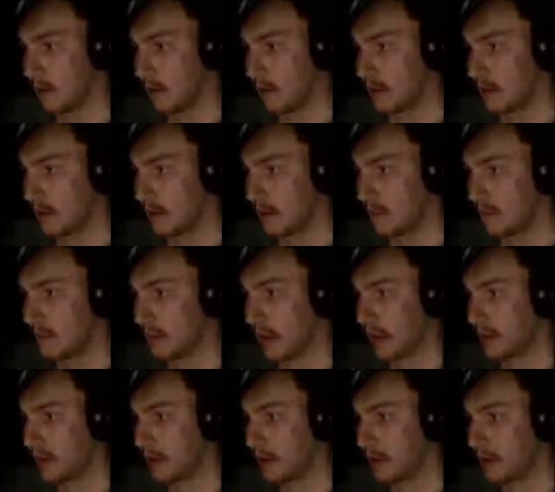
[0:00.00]
He's
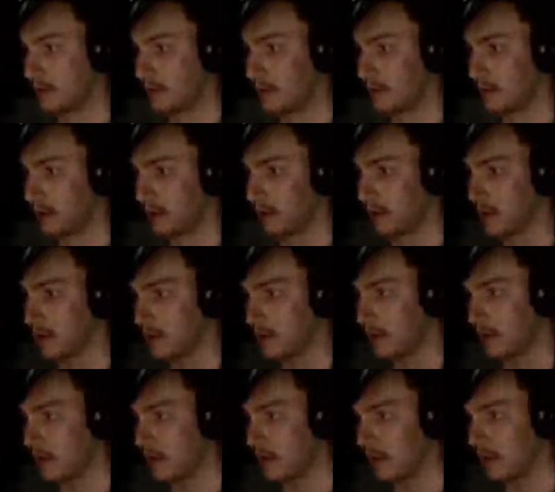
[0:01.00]
down here somewhere.
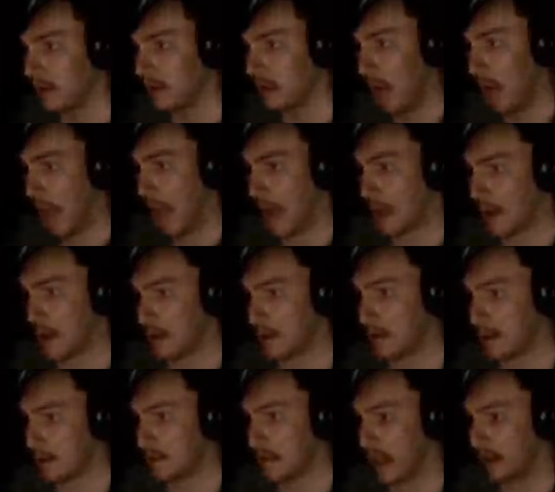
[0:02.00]

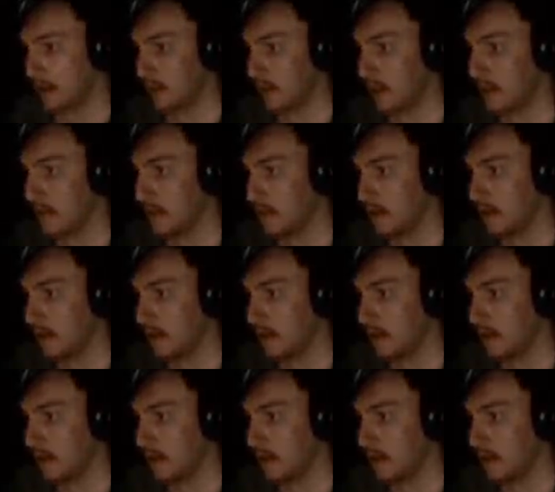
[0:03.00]
Downed one.